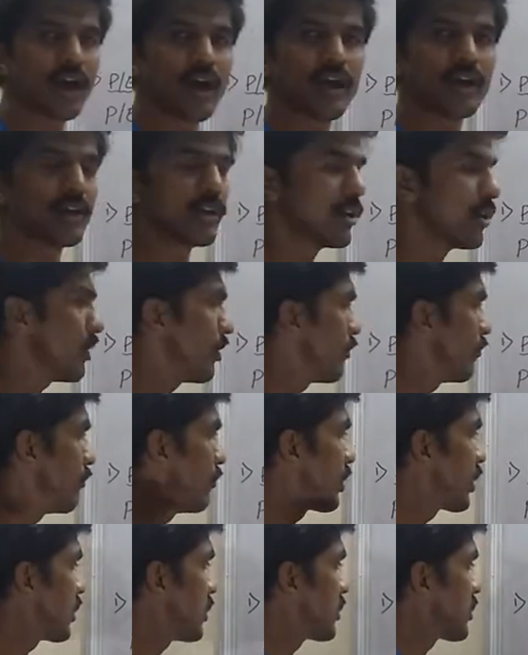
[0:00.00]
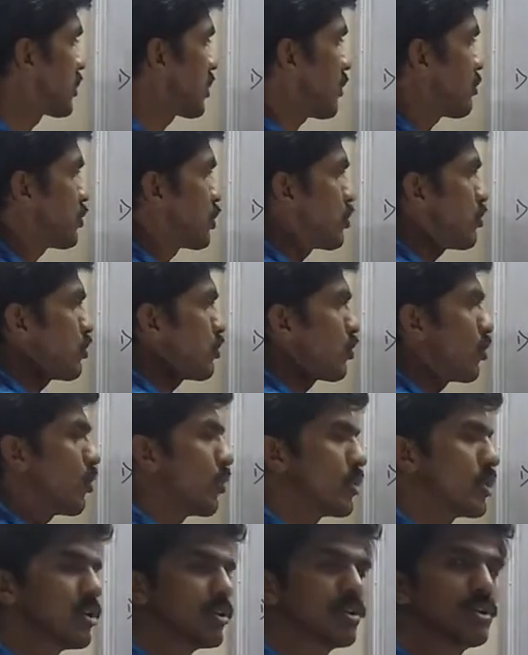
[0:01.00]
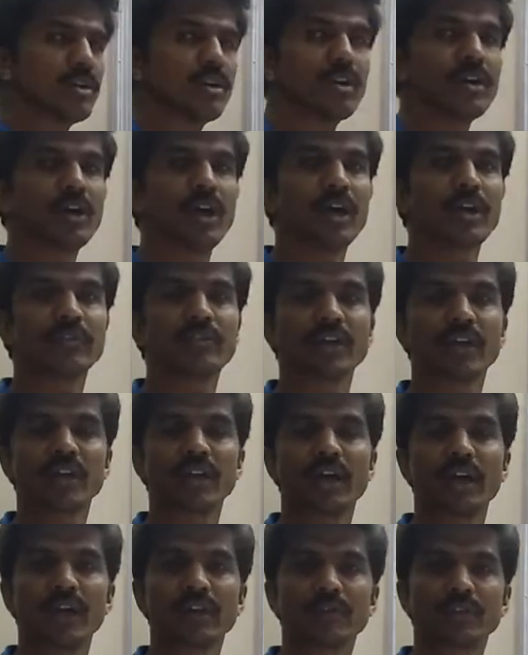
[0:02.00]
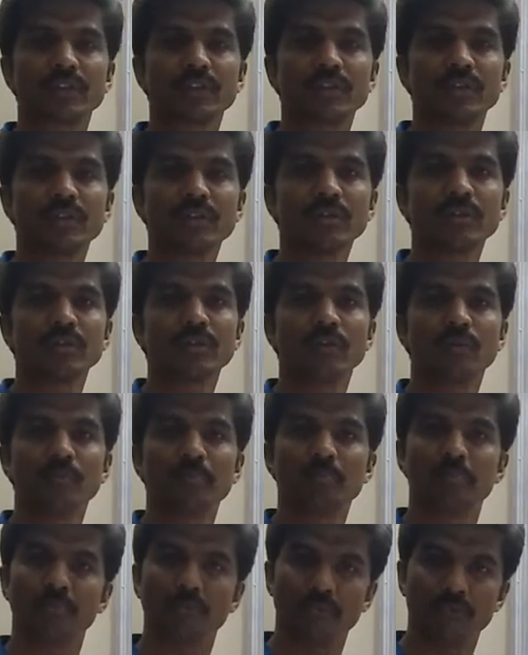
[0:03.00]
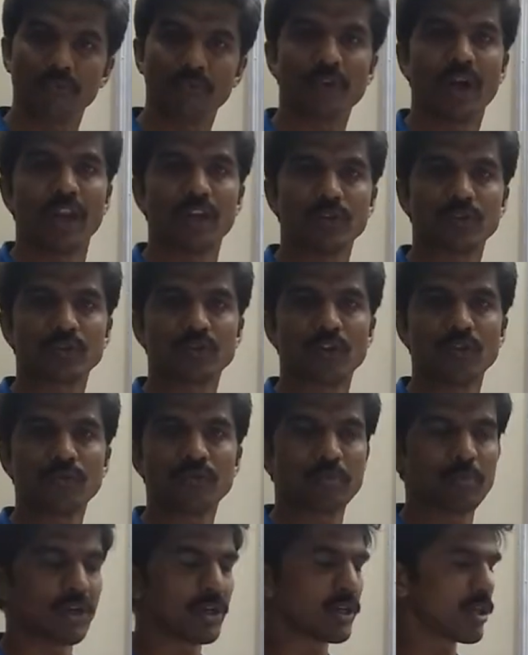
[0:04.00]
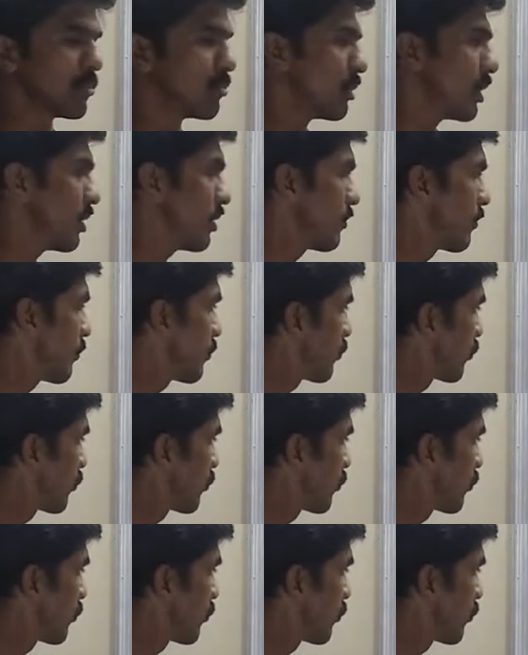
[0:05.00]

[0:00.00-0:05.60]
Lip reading: and we can substitute over here and we can arrive at the values of multiple.